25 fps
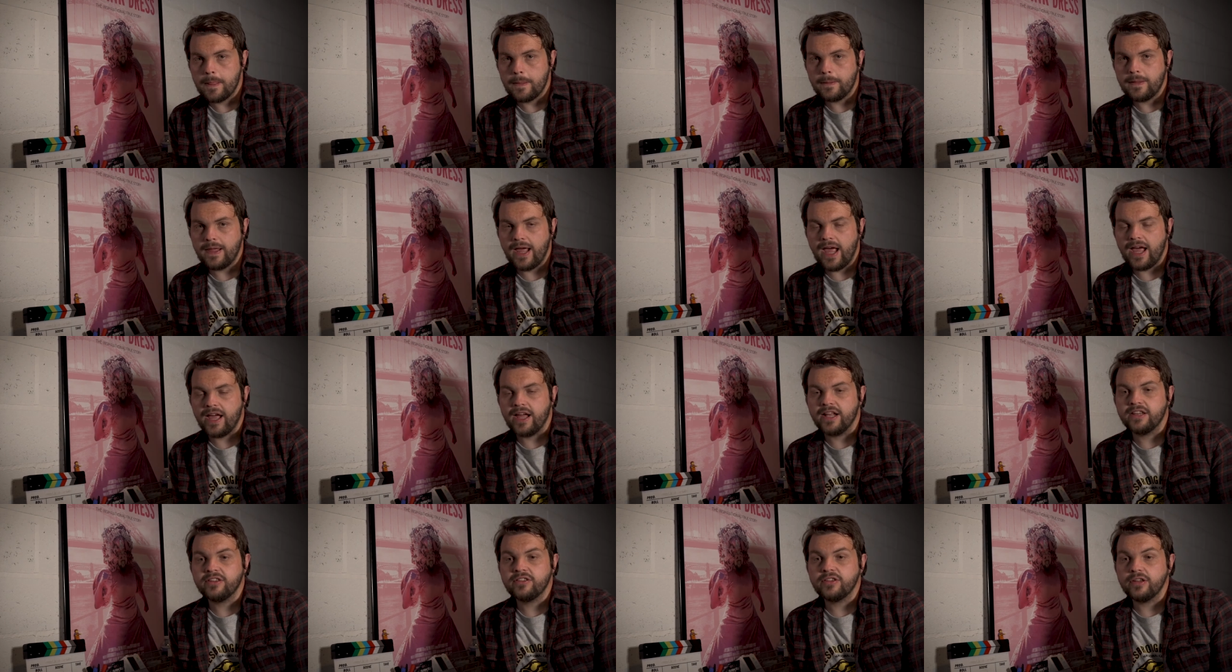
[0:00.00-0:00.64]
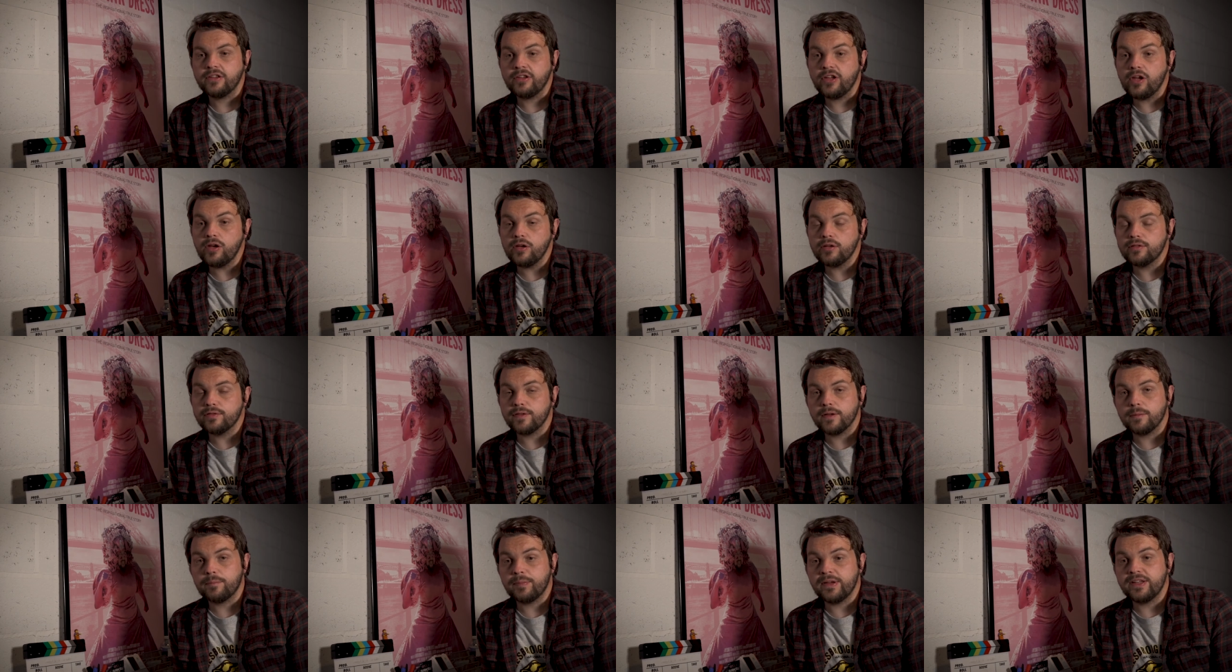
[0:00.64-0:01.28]
Yeah, it's a
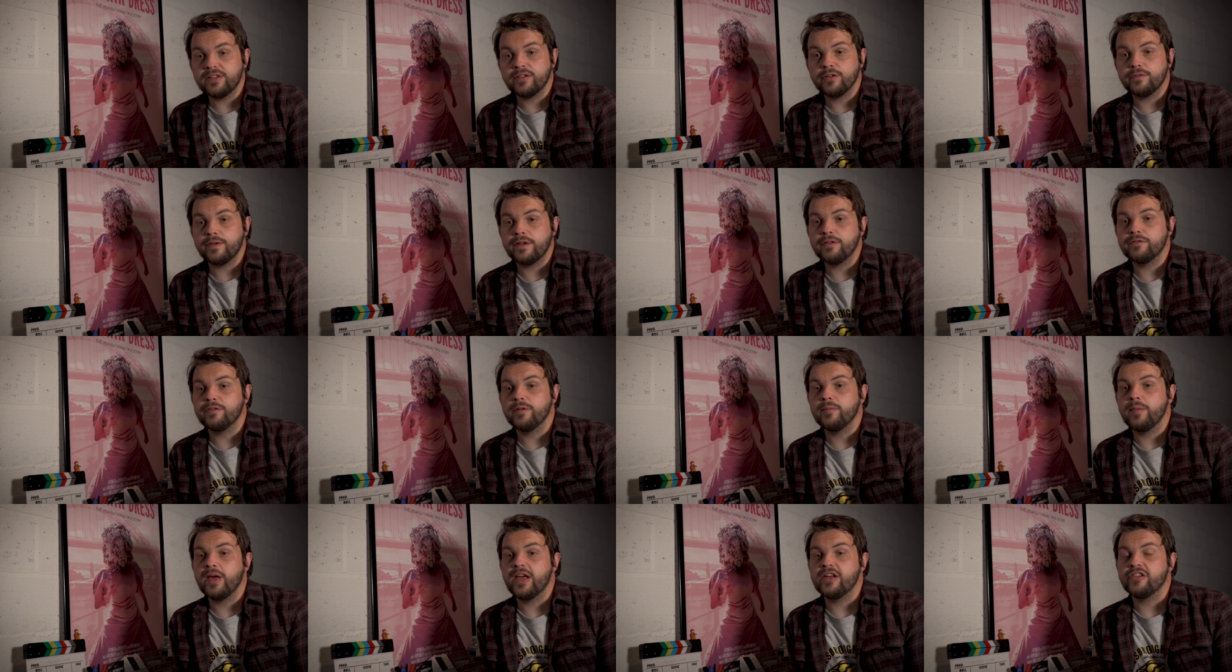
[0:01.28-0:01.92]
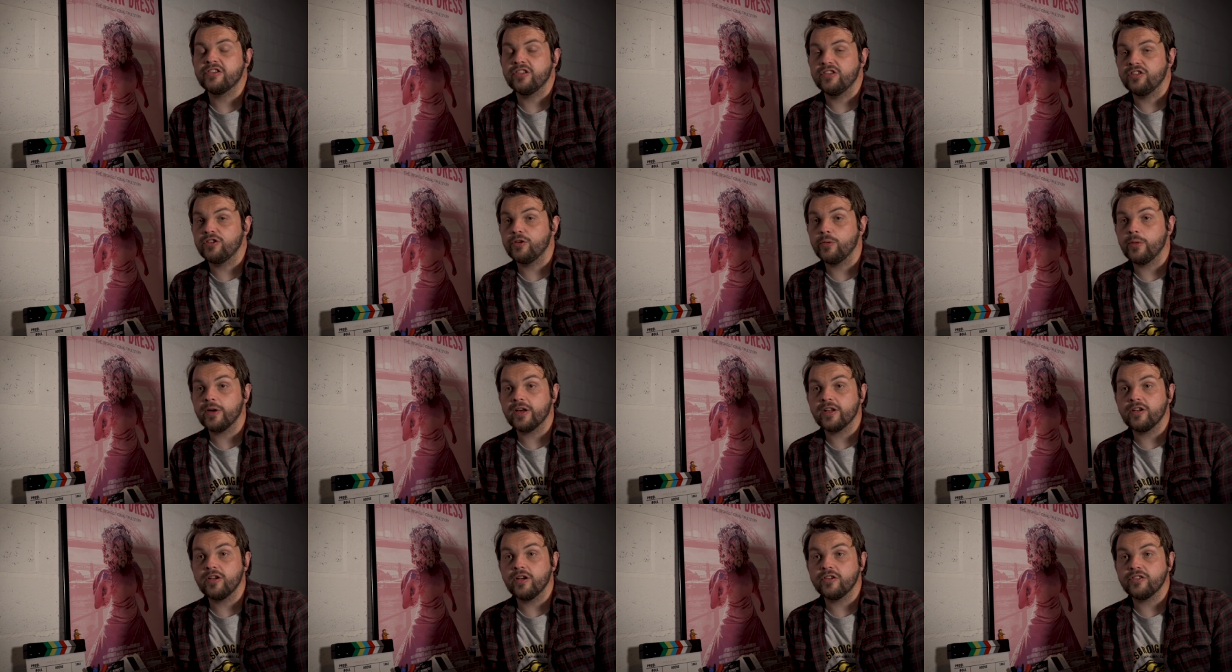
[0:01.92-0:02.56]
useful piece of information, so we
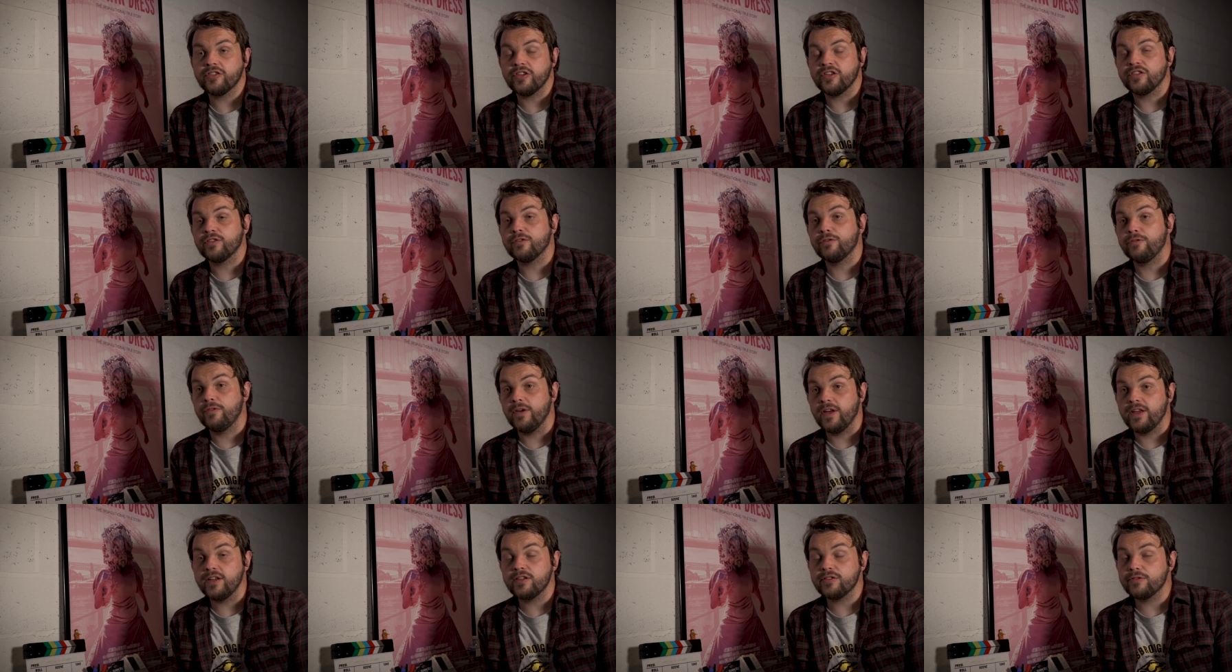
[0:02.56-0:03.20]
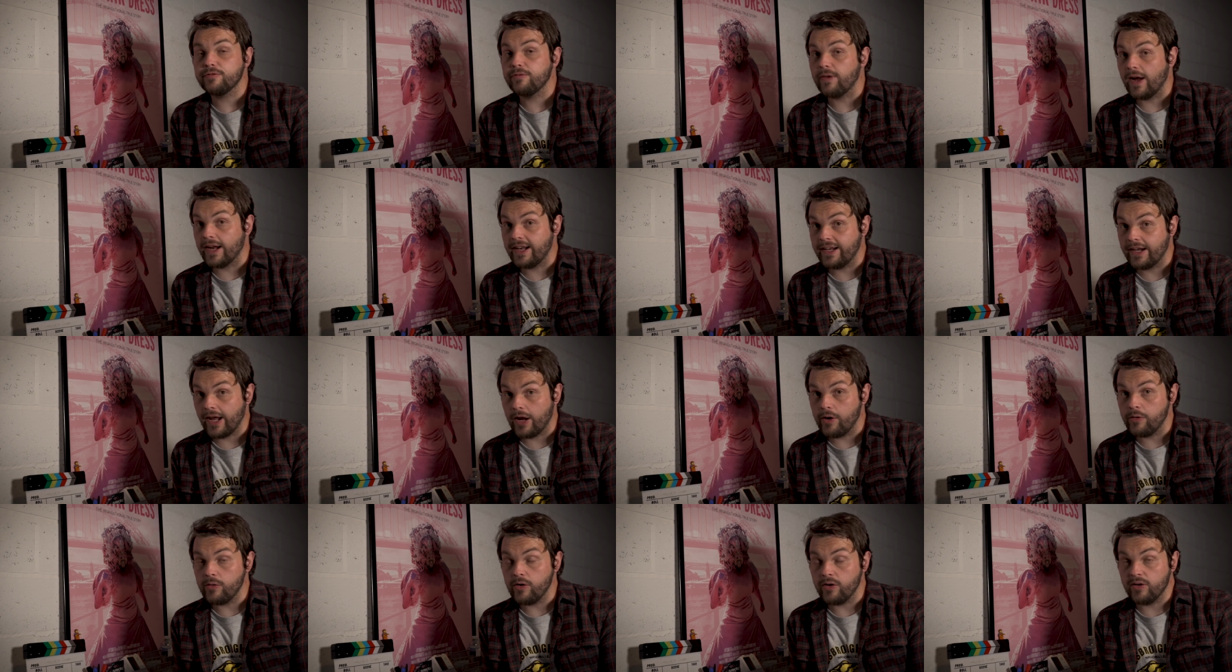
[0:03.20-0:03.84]
can not just first find
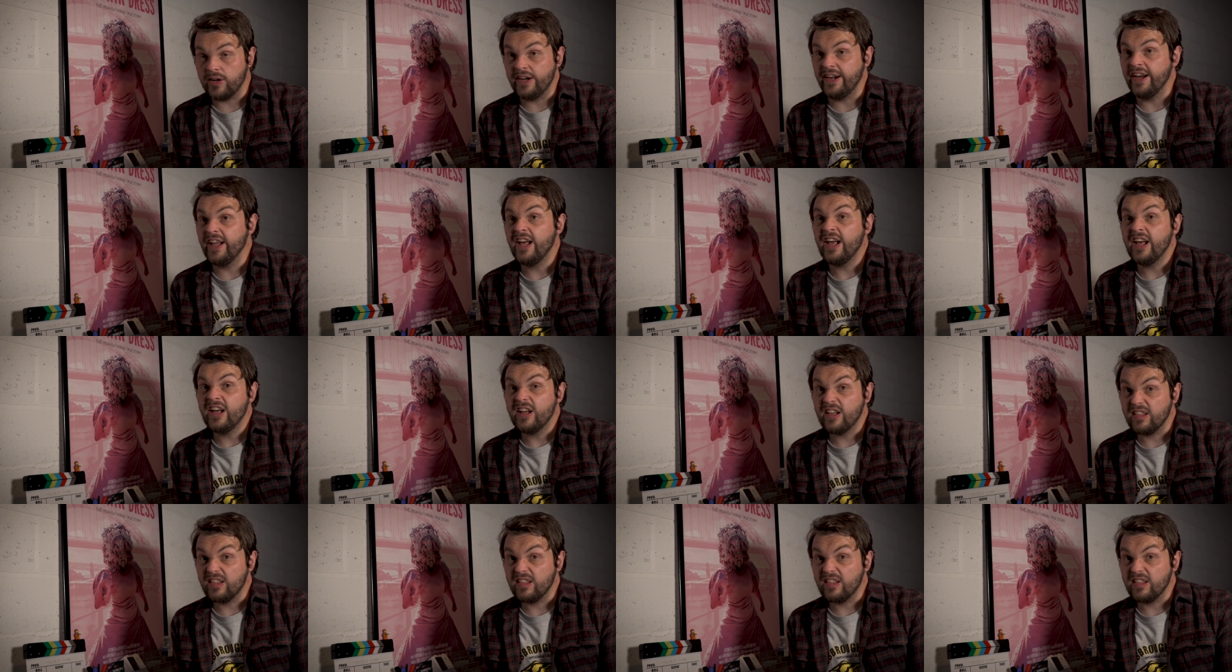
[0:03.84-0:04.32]
out and